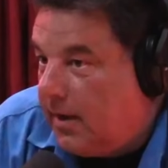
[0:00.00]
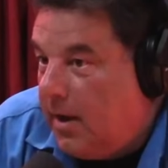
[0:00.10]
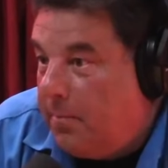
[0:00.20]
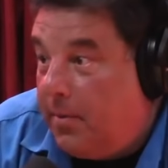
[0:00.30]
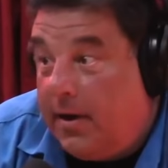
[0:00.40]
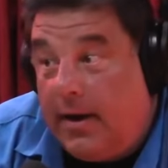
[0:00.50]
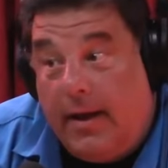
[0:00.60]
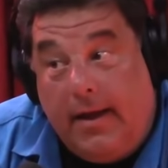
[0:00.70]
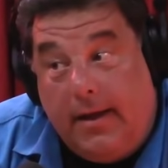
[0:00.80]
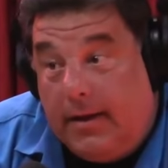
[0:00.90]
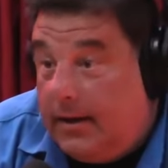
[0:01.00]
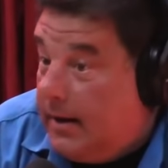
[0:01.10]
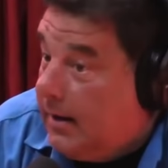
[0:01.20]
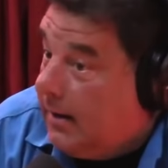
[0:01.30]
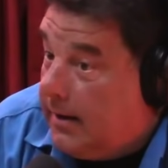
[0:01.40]
Yeah. But
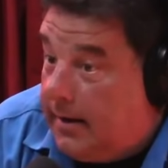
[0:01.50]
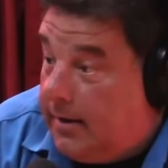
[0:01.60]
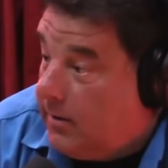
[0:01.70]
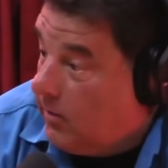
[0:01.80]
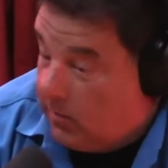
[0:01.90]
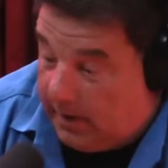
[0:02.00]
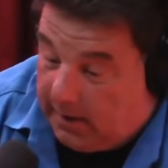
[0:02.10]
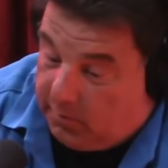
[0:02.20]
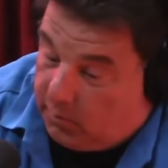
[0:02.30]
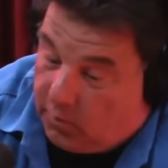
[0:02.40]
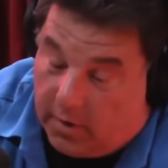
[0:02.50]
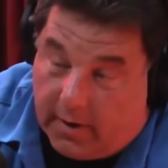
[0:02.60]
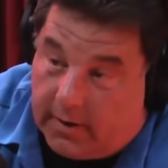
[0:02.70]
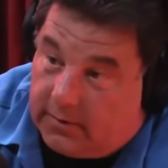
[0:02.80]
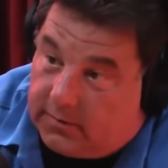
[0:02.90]
he, you know, he would
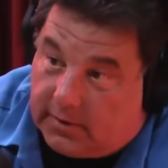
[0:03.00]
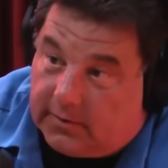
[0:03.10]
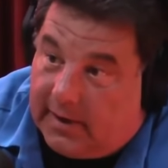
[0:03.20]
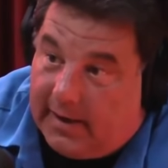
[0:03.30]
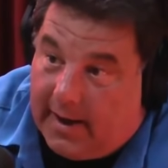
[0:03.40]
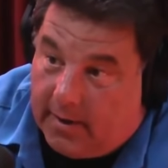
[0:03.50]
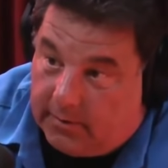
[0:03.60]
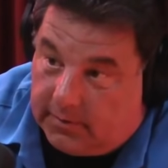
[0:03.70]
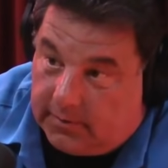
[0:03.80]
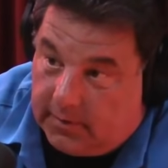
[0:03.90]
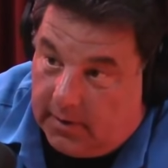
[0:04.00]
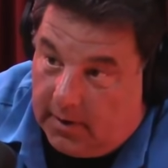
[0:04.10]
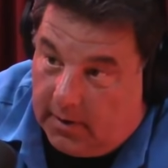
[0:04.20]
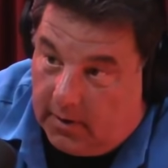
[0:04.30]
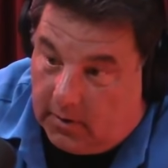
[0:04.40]
work 16 hours,
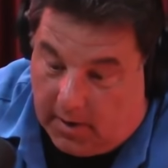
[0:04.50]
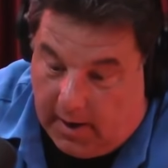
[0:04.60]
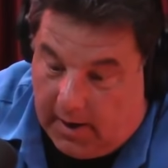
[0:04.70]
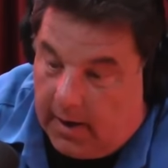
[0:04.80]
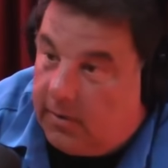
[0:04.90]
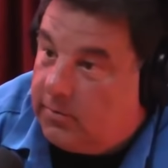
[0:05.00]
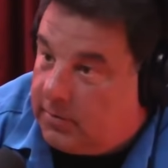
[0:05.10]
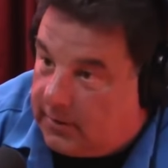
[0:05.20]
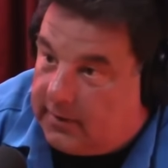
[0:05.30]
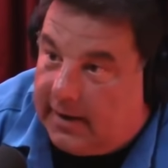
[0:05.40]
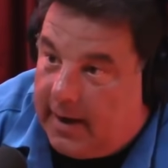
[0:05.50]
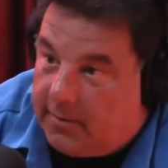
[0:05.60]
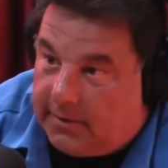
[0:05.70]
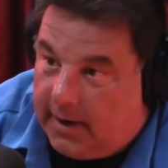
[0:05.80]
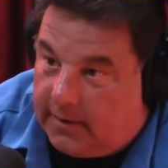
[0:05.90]
okay, 16
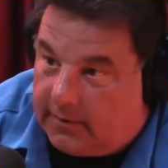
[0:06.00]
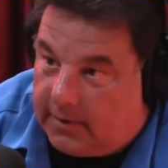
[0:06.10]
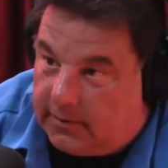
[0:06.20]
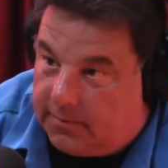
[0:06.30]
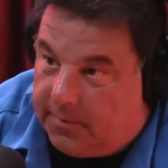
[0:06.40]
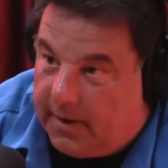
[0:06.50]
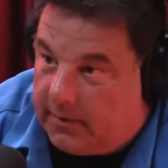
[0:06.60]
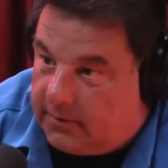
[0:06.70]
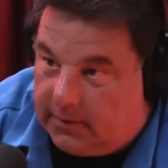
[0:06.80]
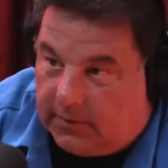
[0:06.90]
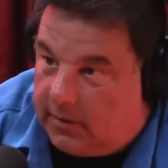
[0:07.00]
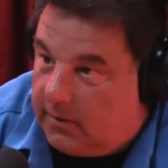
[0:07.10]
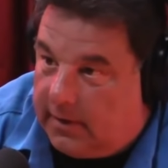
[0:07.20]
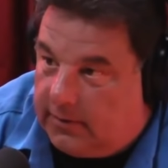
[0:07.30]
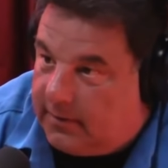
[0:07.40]
hour days on The Sopranos. He's in,
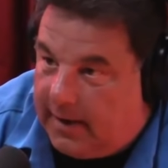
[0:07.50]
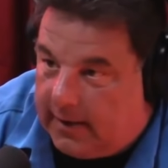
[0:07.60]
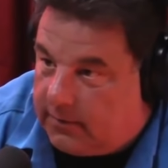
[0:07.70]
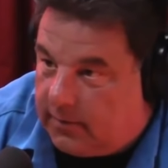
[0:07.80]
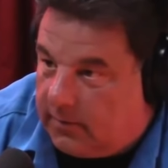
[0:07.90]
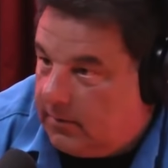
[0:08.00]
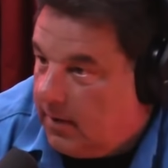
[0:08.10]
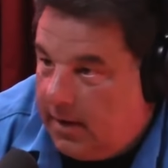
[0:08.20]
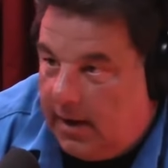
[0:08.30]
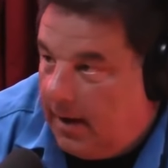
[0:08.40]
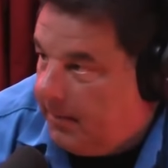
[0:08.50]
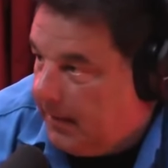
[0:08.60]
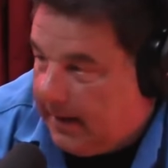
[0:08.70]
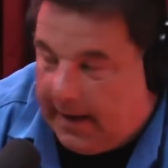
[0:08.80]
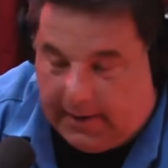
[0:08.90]
he's there, so. I mean, the
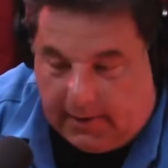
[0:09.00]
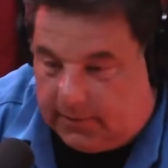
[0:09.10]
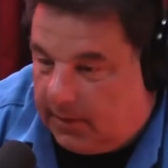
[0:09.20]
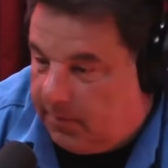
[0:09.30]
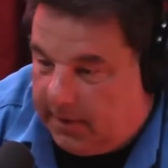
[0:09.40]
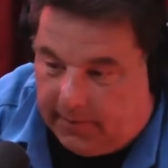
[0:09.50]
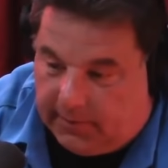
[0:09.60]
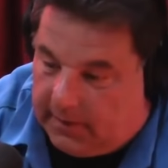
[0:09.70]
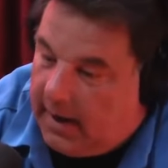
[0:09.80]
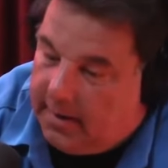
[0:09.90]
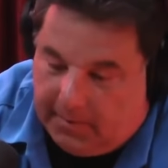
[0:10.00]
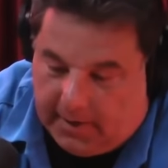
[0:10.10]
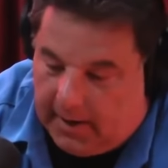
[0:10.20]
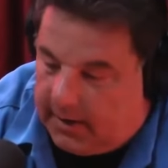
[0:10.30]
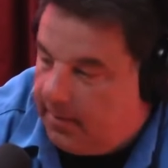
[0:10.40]
guy gets up whatever time he
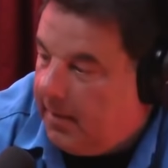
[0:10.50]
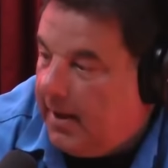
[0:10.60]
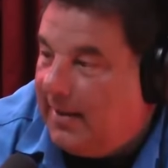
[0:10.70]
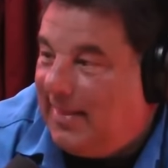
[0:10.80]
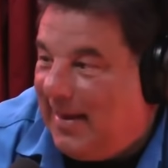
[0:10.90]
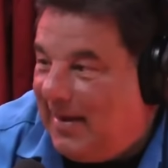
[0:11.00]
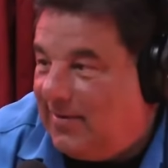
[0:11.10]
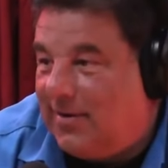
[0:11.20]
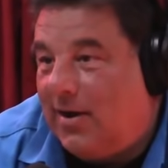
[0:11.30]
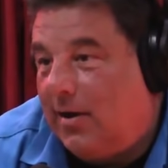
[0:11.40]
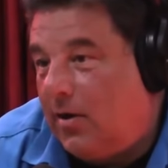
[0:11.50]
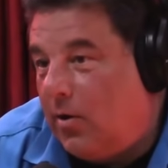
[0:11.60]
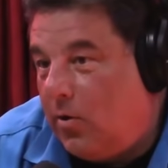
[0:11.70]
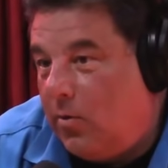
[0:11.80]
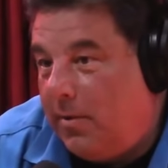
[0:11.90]
got up. Then he's got to go
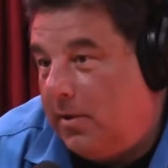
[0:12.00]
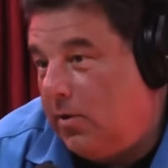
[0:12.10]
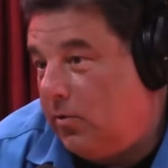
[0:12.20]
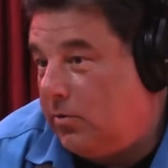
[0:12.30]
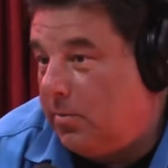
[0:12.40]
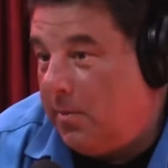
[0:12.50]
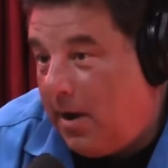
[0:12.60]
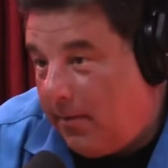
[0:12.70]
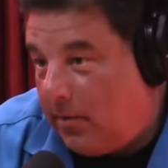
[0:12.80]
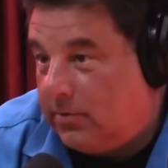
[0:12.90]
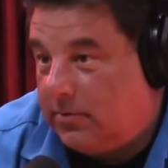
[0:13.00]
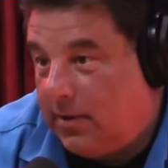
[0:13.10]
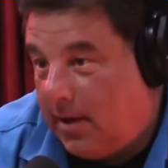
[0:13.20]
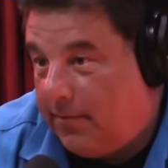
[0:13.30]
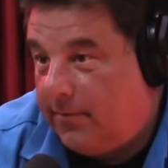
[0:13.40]
home and learn tomorrow's
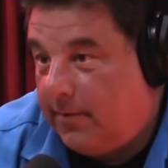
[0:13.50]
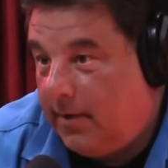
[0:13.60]
stuff.